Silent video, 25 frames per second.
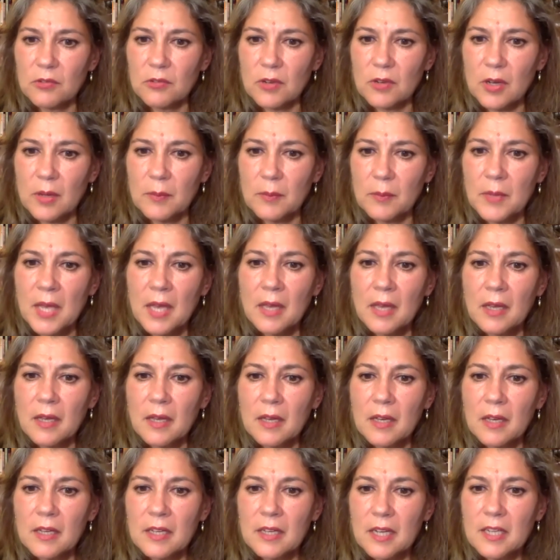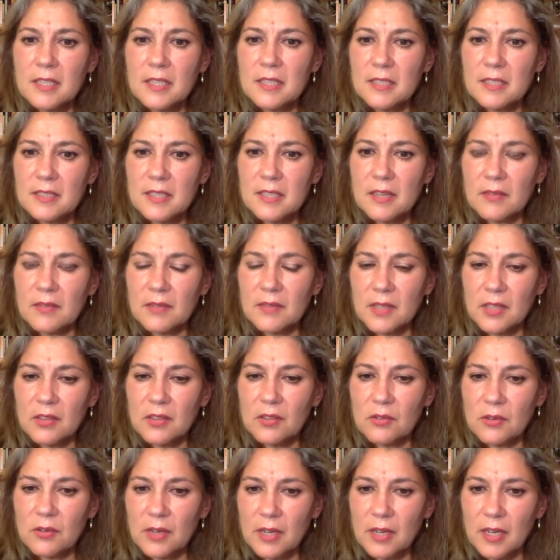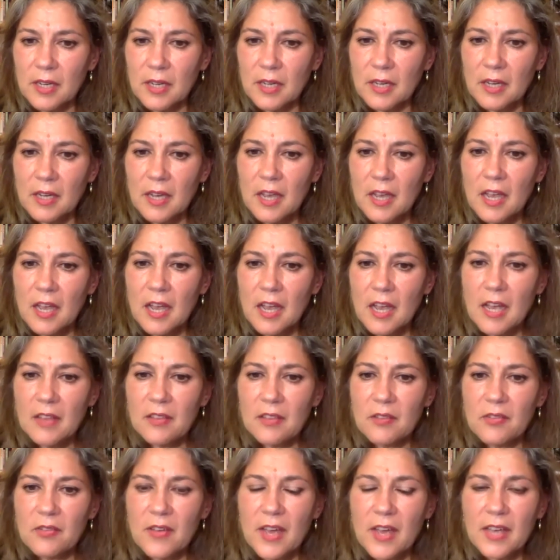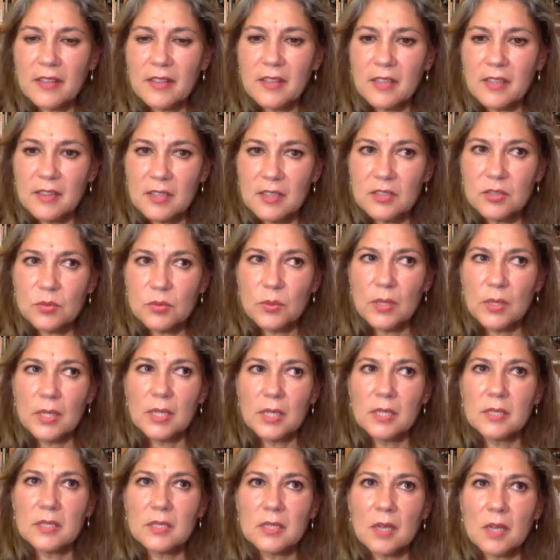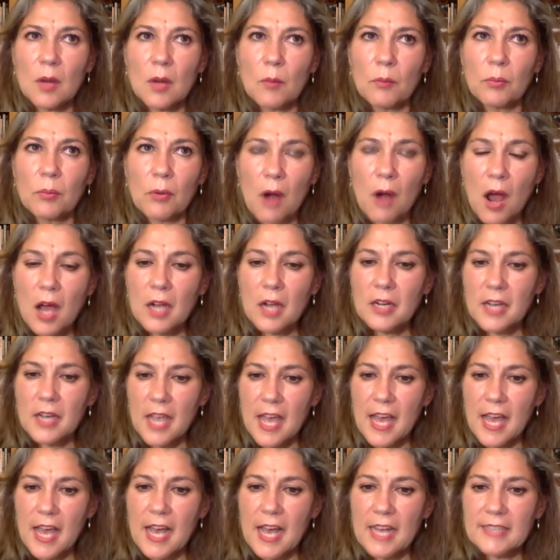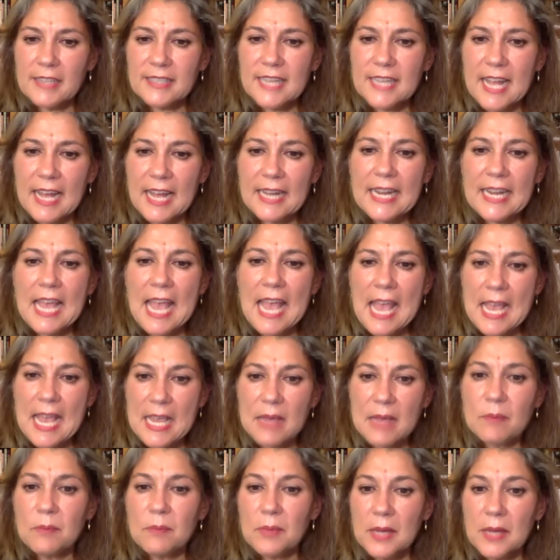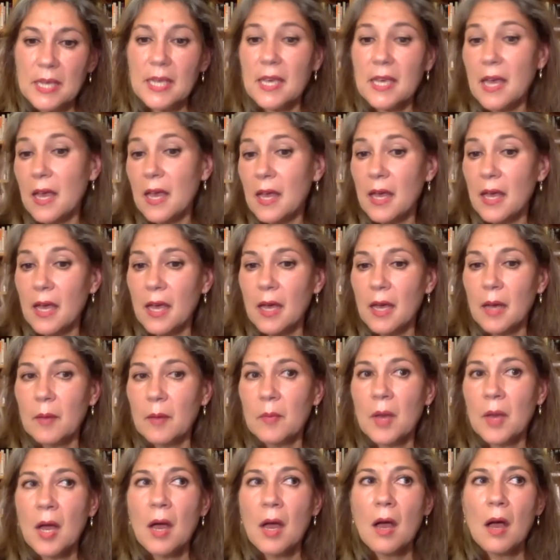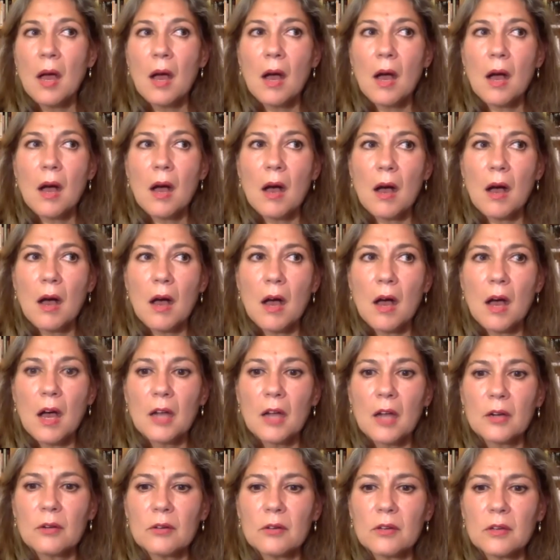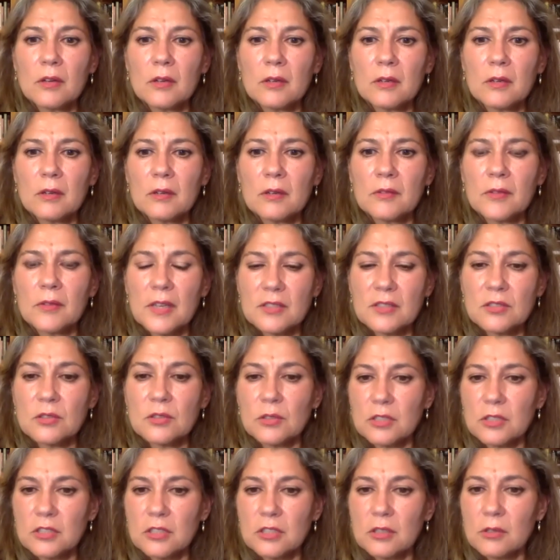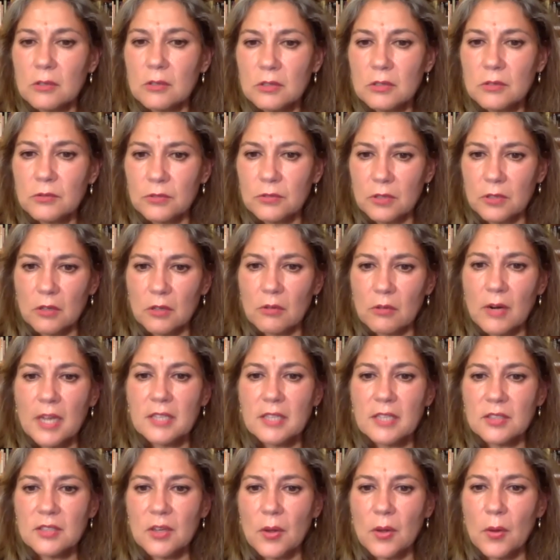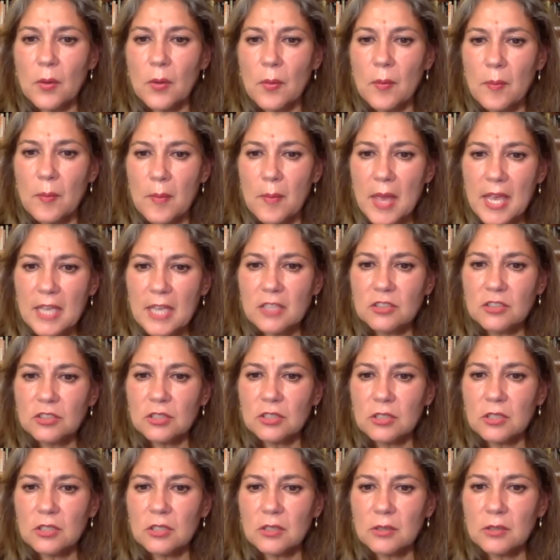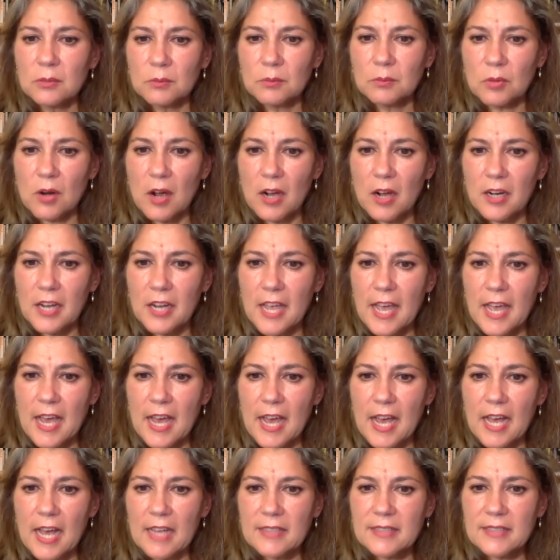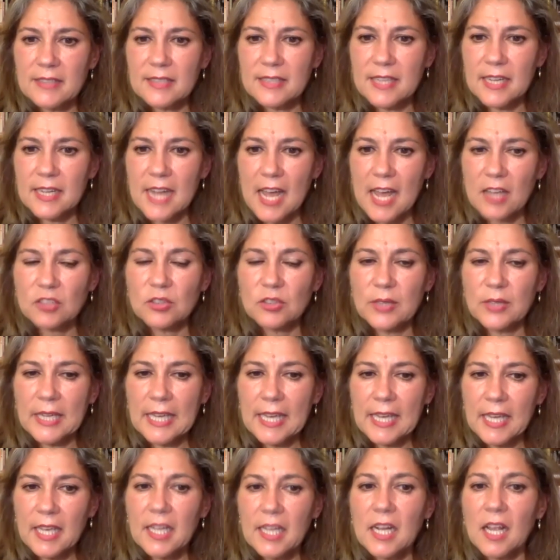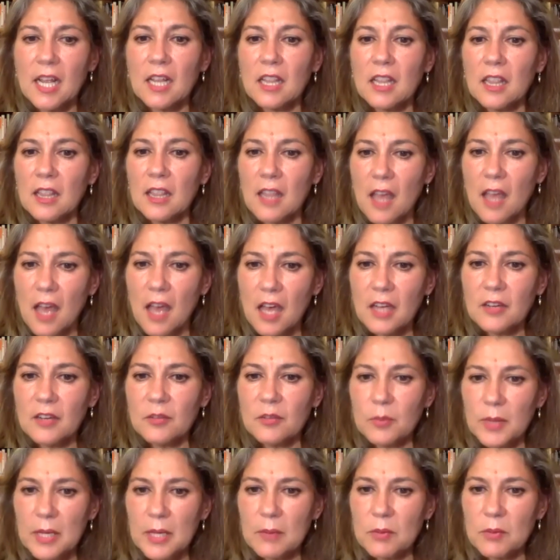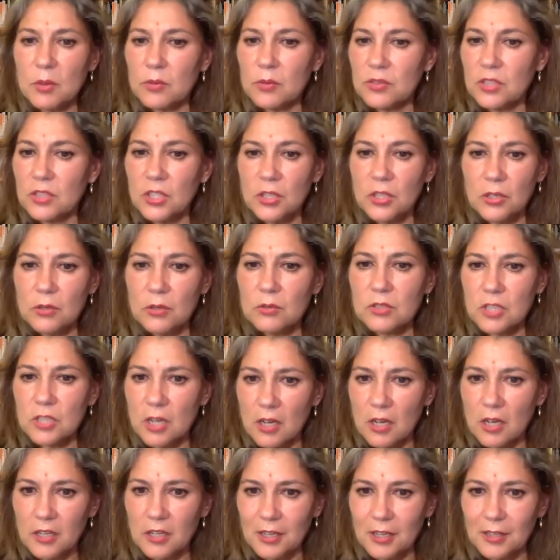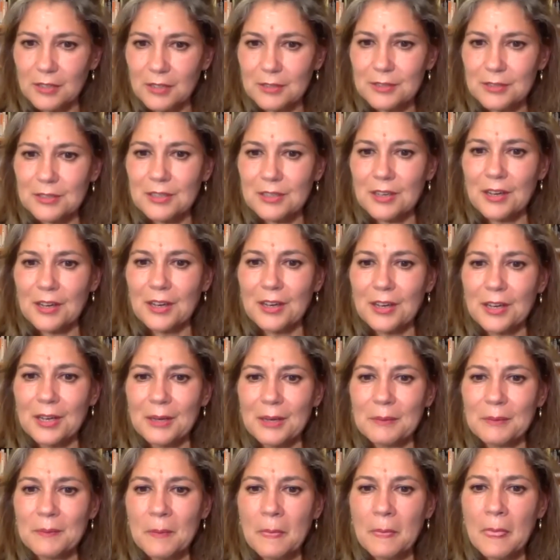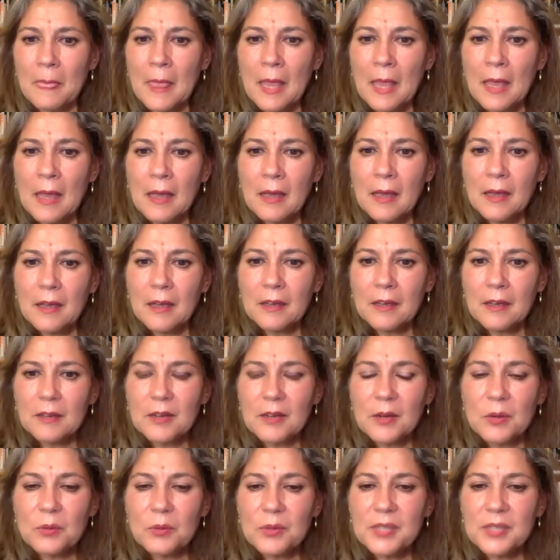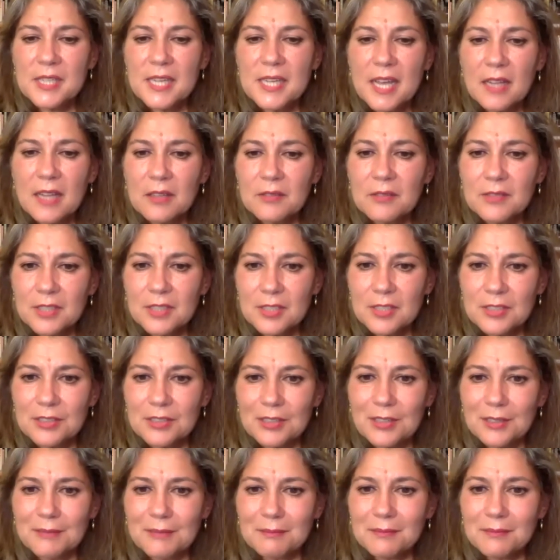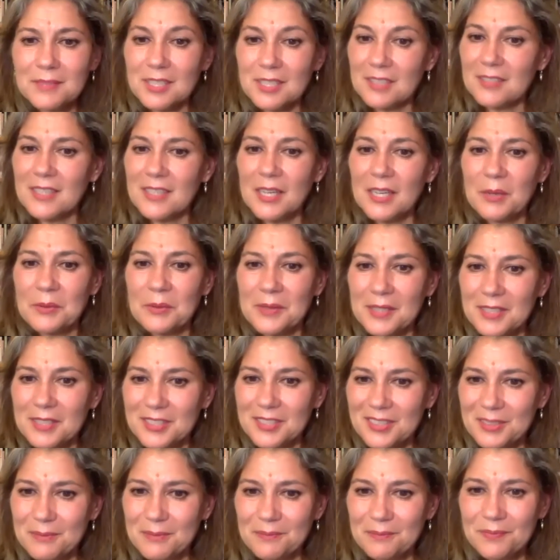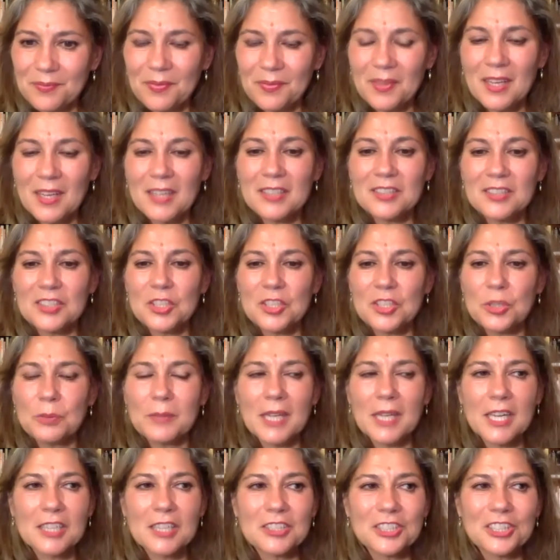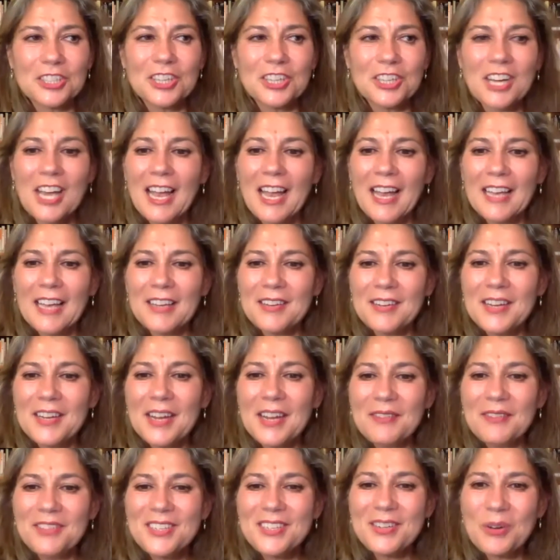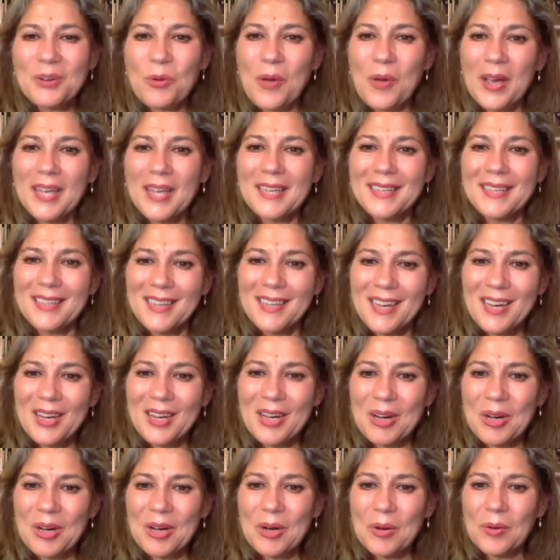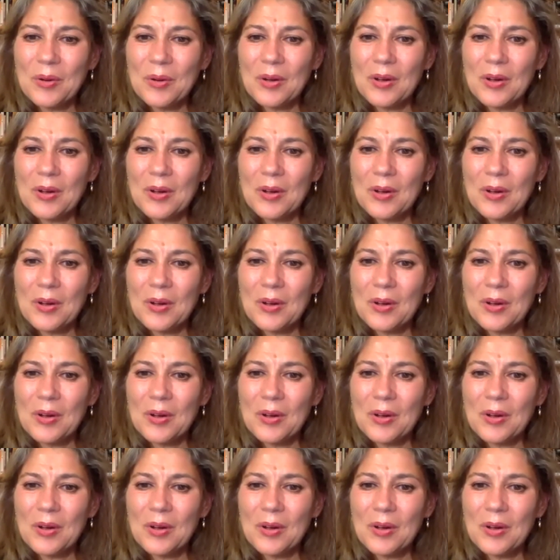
from 1973 and the fact that this was broadcast at 8 p.m. on Westdeutsche Rundfunk, right? So major broadcast that actually hit a lot of people. It was a huge audience. Um, you know, with television, just like with this Zoom lecture, you never quite know